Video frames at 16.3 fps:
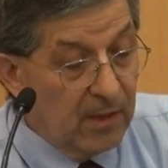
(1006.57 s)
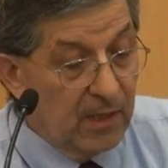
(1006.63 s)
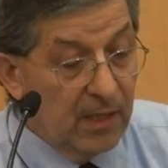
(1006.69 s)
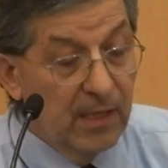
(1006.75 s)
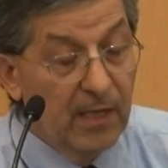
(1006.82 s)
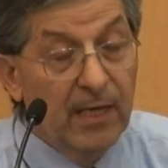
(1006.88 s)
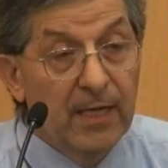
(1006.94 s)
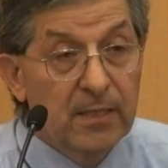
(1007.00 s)

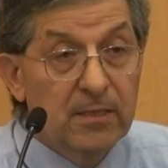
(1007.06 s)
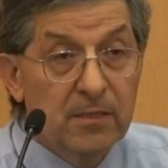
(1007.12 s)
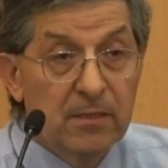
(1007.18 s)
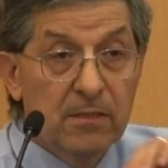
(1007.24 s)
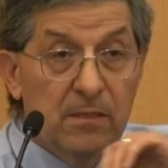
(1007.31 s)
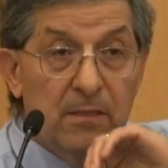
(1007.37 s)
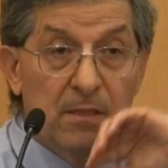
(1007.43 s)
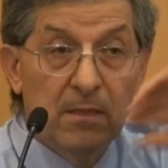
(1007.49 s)
It is
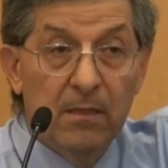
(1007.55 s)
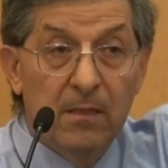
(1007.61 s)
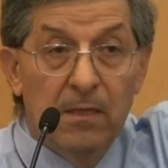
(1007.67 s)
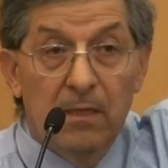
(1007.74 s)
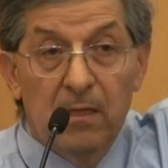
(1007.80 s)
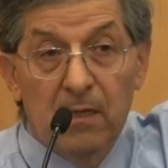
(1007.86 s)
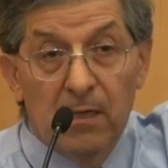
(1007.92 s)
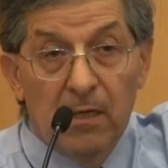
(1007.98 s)

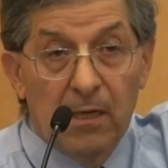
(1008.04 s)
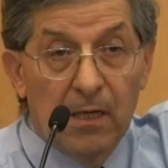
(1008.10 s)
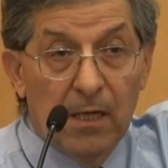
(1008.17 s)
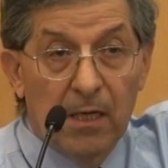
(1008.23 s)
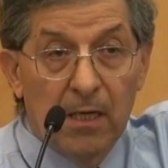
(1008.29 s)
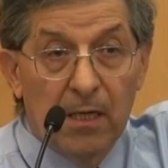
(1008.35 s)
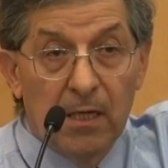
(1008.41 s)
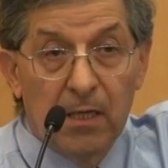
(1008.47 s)

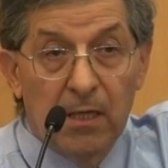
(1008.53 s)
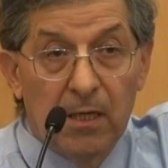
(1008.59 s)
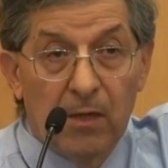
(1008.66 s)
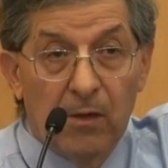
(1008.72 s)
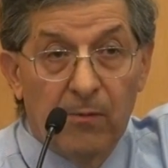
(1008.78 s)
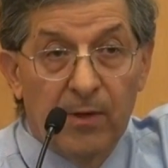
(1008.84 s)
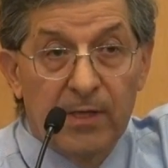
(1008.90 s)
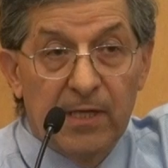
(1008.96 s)

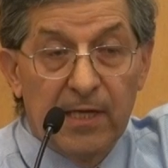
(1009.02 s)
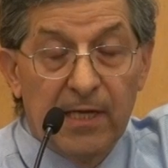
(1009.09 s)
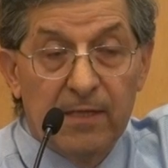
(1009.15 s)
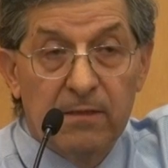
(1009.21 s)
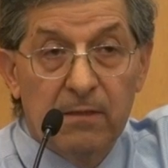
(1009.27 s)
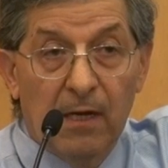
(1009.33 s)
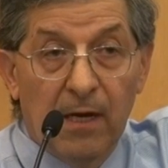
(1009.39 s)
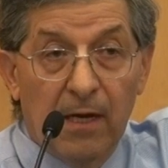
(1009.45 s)
over the
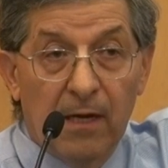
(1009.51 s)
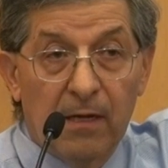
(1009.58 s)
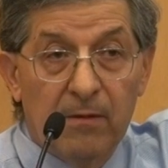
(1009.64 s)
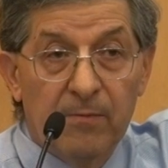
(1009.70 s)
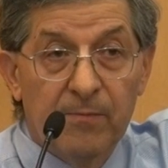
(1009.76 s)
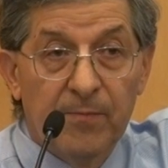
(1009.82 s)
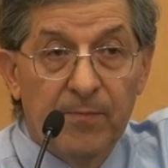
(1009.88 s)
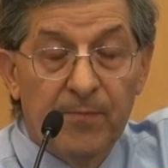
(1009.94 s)

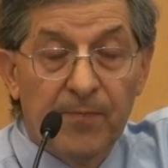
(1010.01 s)
entire